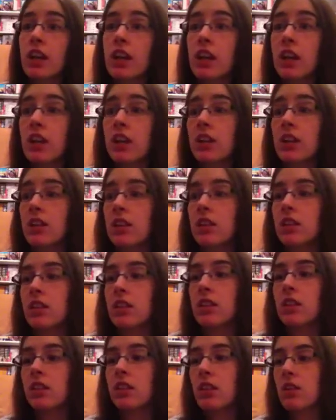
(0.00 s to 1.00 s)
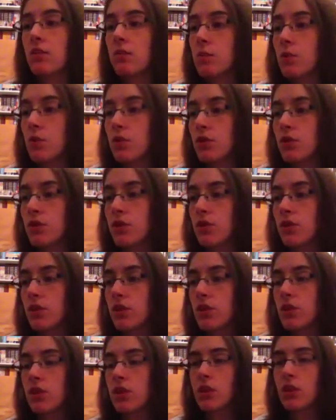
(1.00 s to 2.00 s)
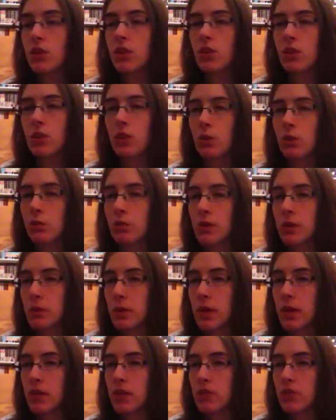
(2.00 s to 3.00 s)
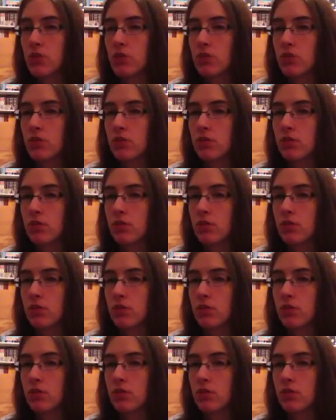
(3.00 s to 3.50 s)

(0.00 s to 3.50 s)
and a fourth only pay attention.